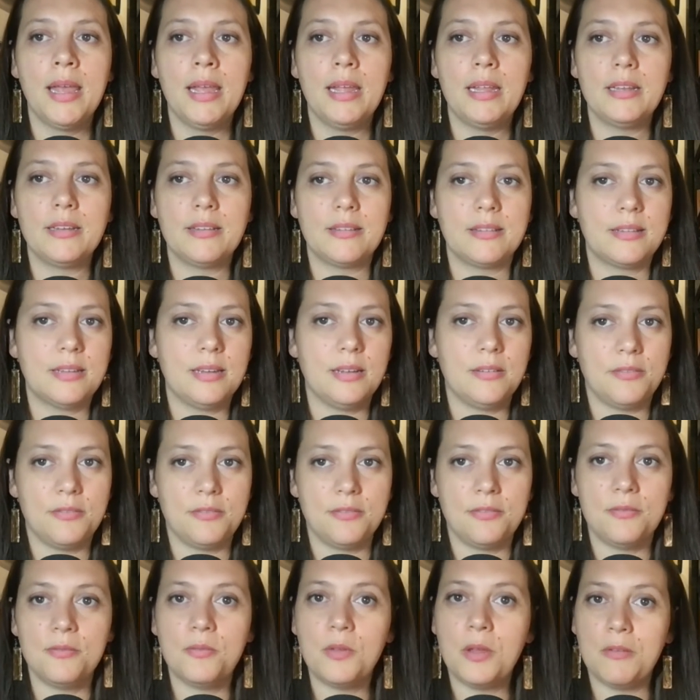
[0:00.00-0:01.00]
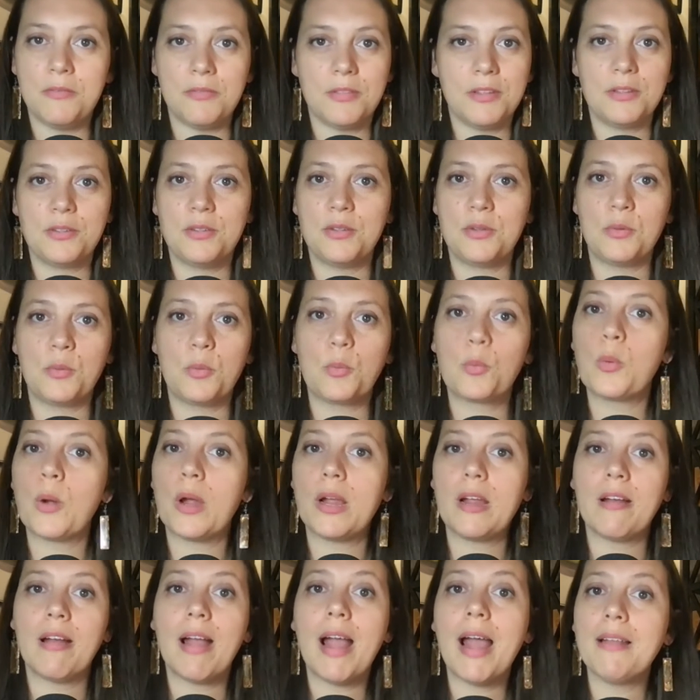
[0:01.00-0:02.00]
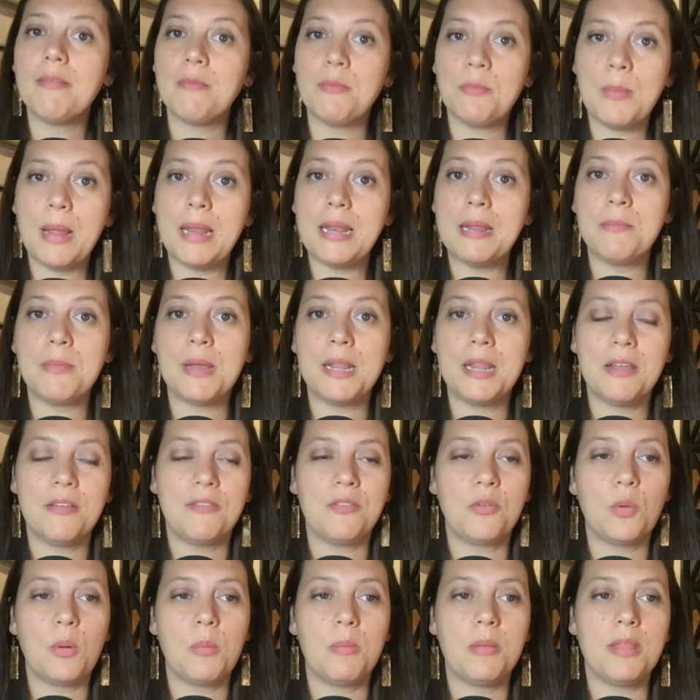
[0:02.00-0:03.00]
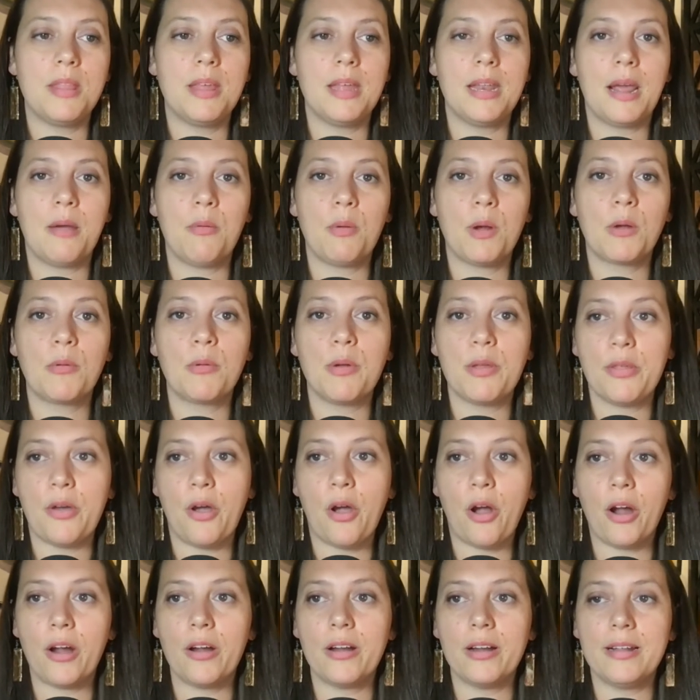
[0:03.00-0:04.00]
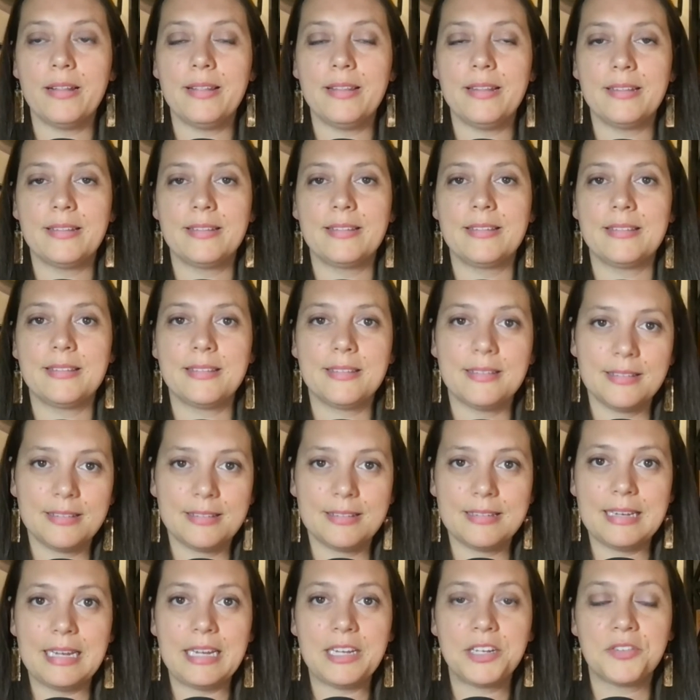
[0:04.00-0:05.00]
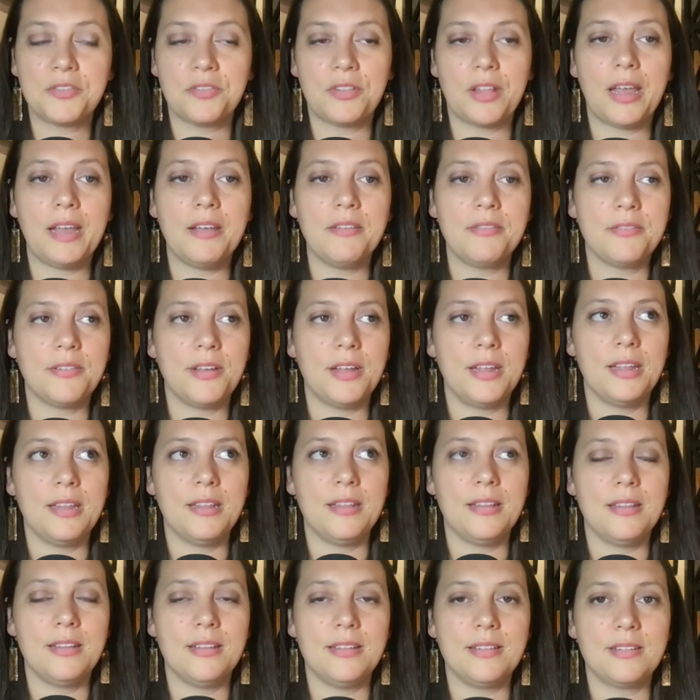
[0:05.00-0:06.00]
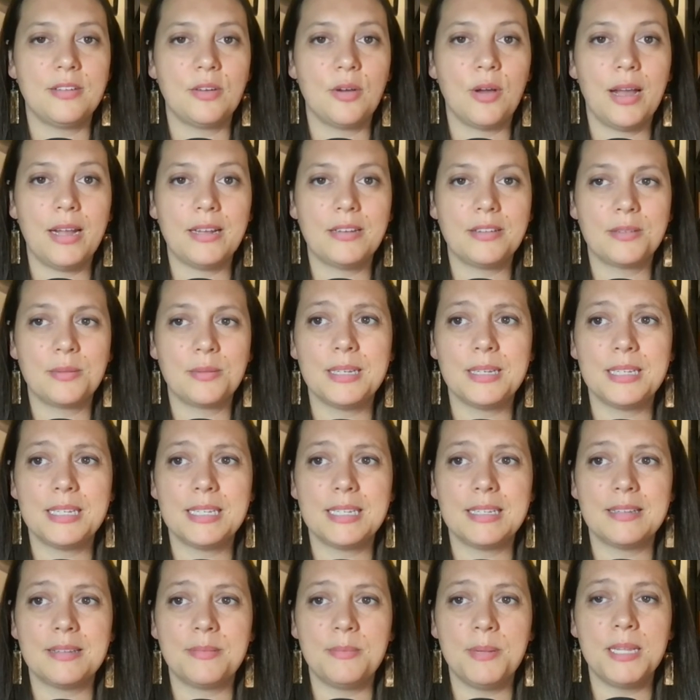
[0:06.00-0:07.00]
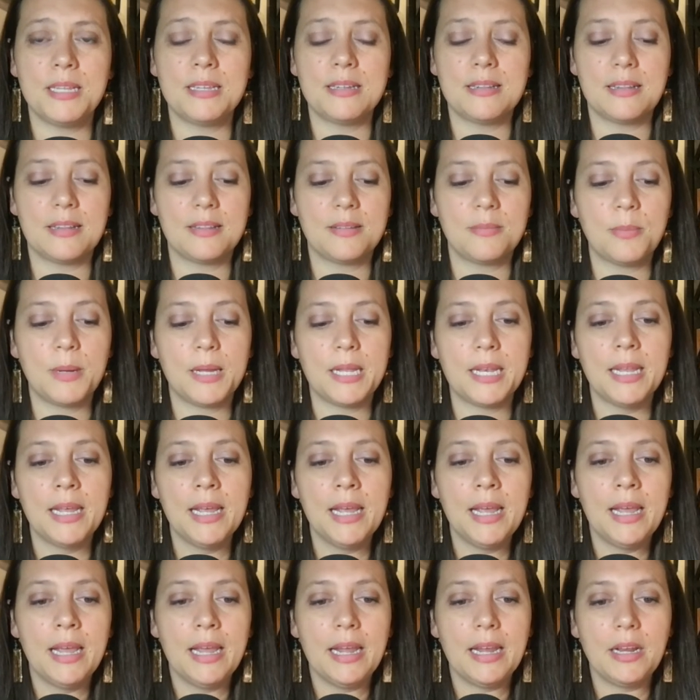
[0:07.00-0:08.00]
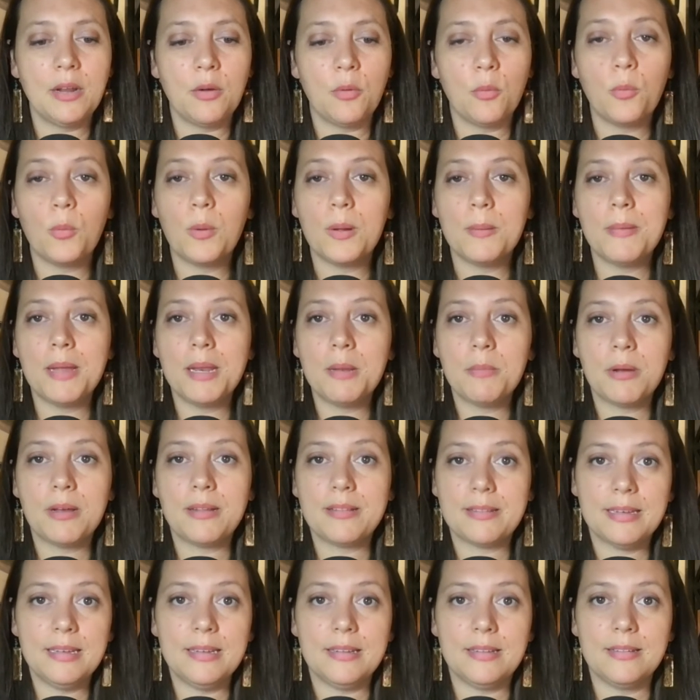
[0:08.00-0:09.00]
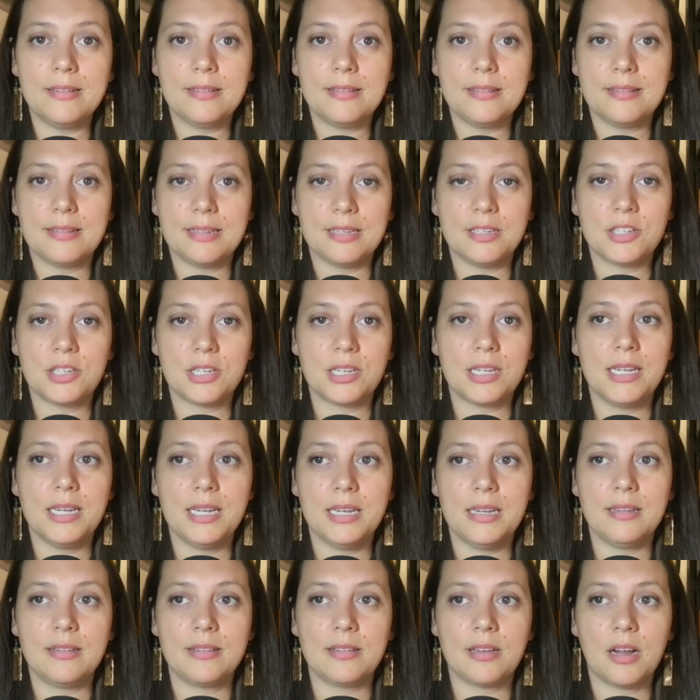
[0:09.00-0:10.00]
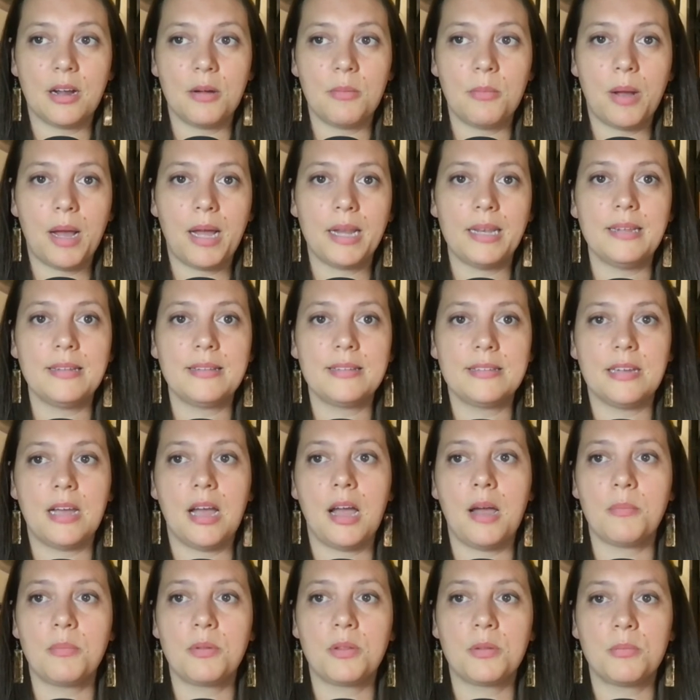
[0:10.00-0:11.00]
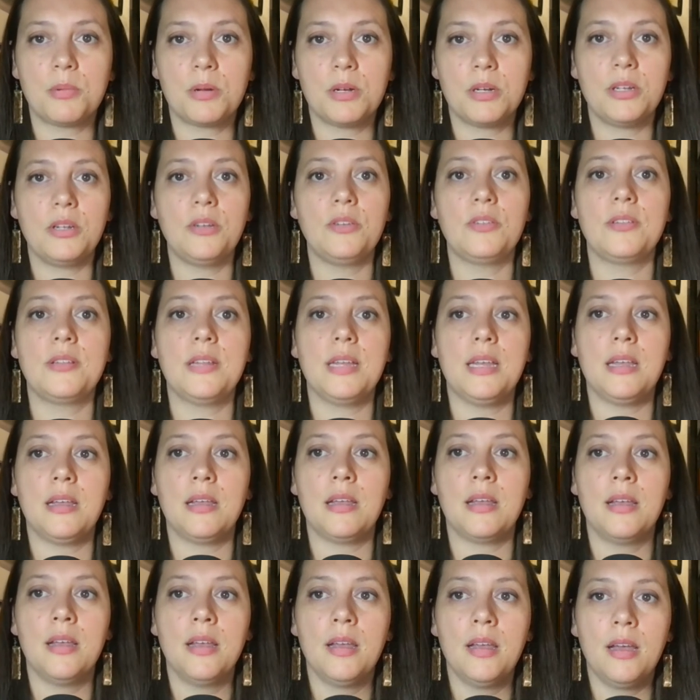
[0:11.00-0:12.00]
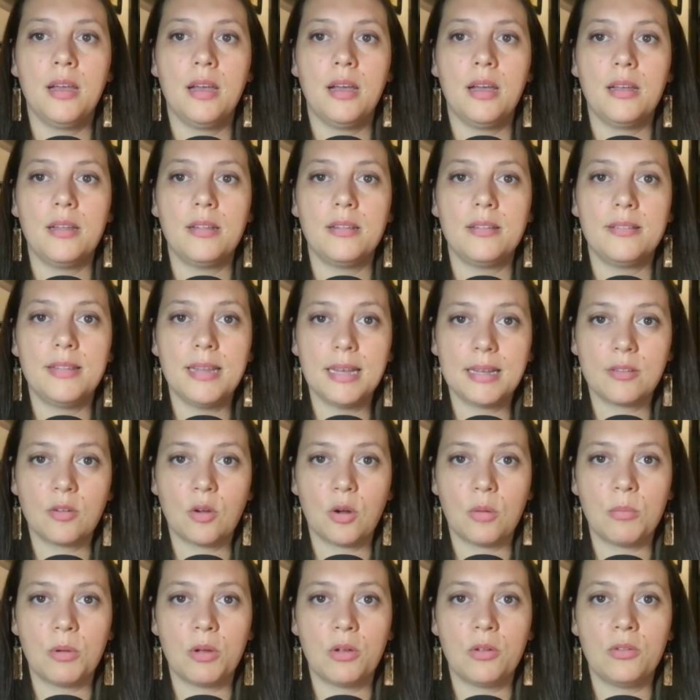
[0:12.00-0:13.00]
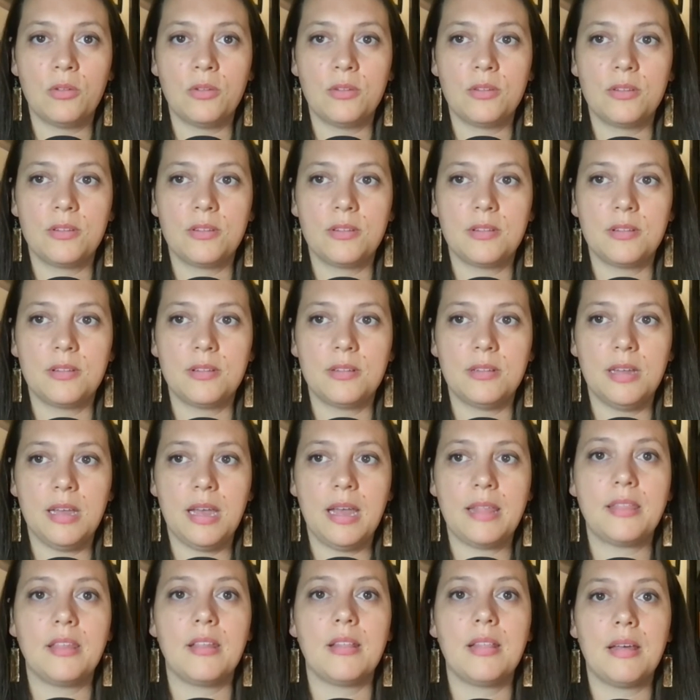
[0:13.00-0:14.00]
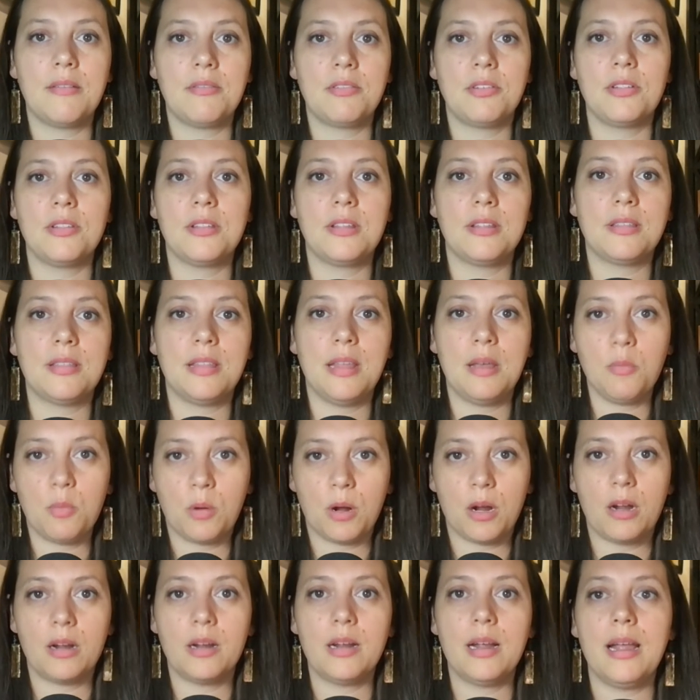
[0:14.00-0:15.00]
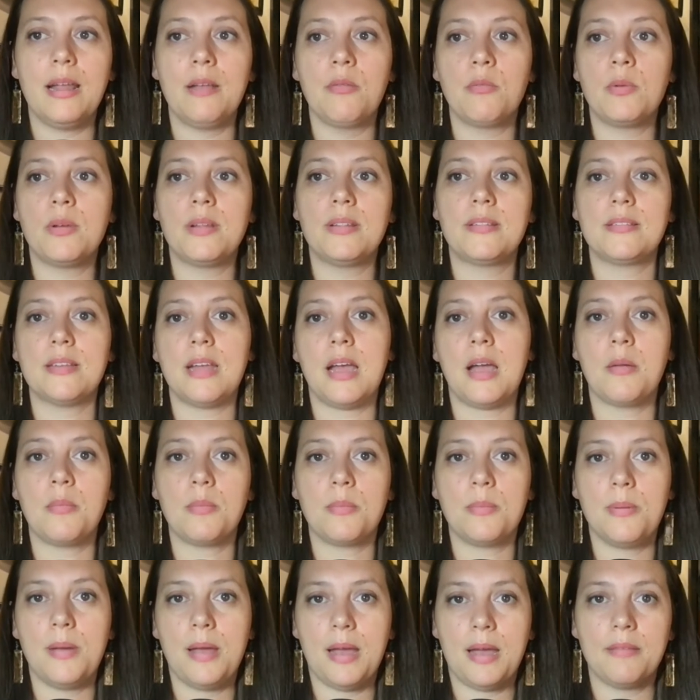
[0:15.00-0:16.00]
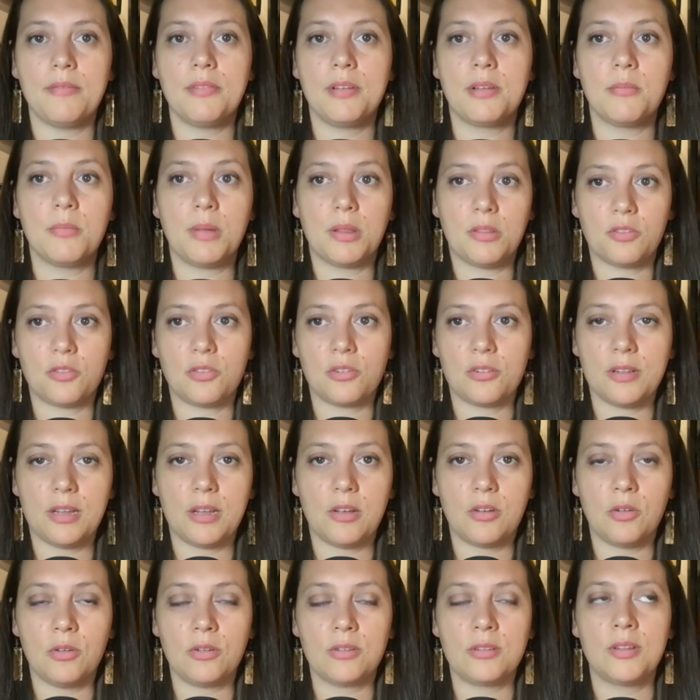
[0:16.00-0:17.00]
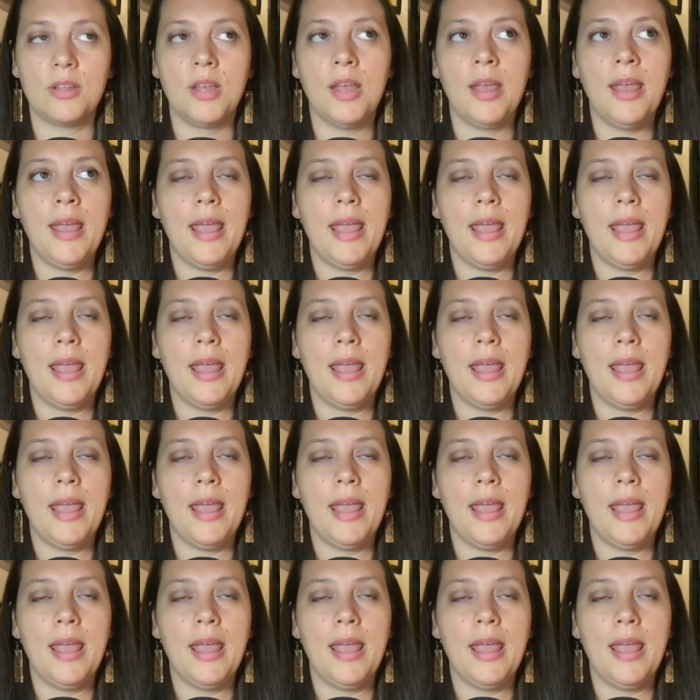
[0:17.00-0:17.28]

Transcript: Just if this is where you're at, many of the women that I work with are in this stage of life. And so I just to speak to this. But, what menopause is essentially is our body stops producing sex hormones at the level that they were, and we stop having menstrual cycles.